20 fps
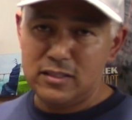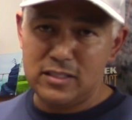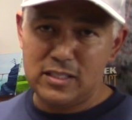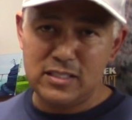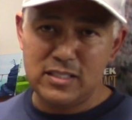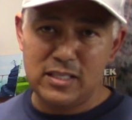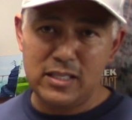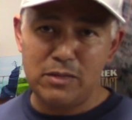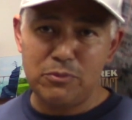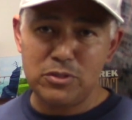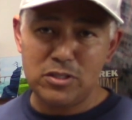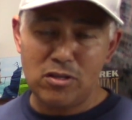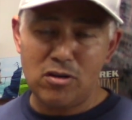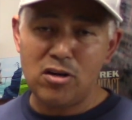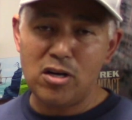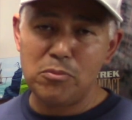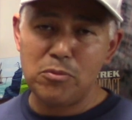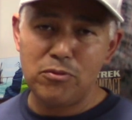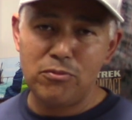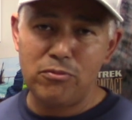I said, that was the
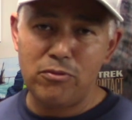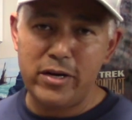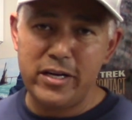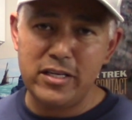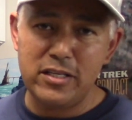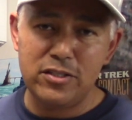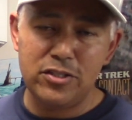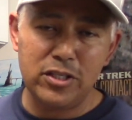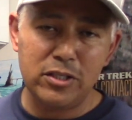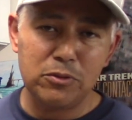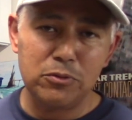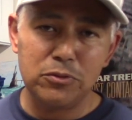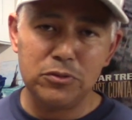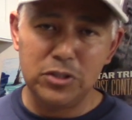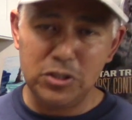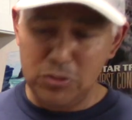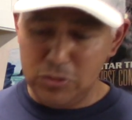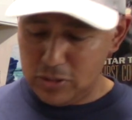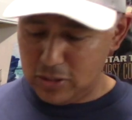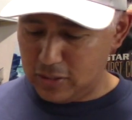Harbor Freight general
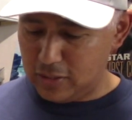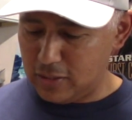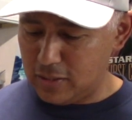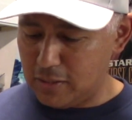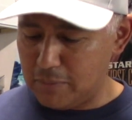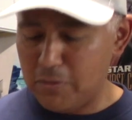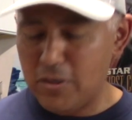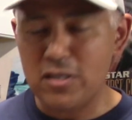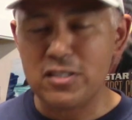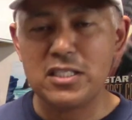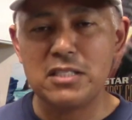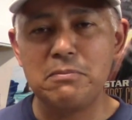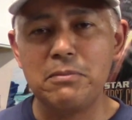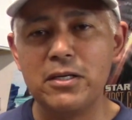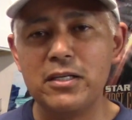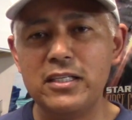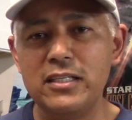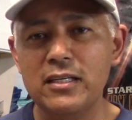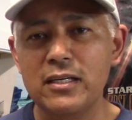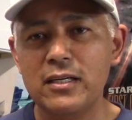use epoxy
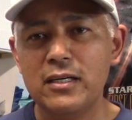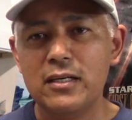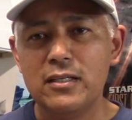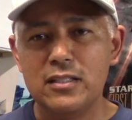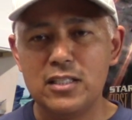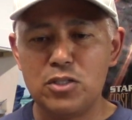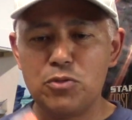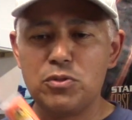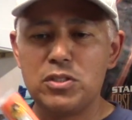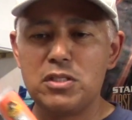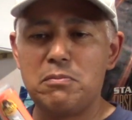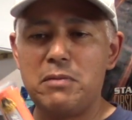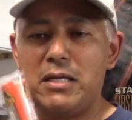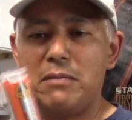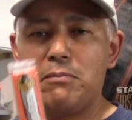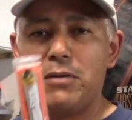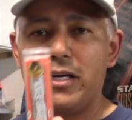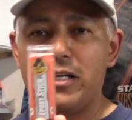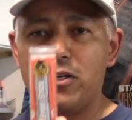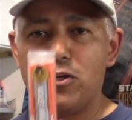putty. This one's
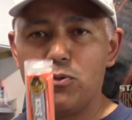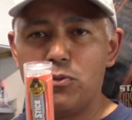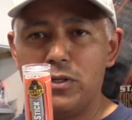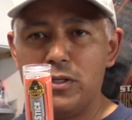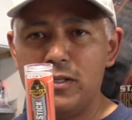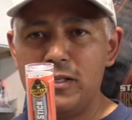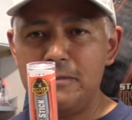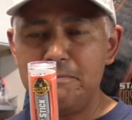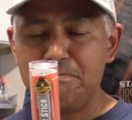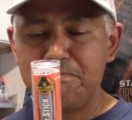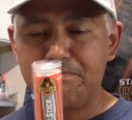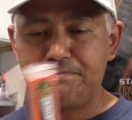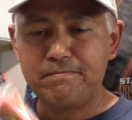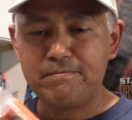made by Galileo.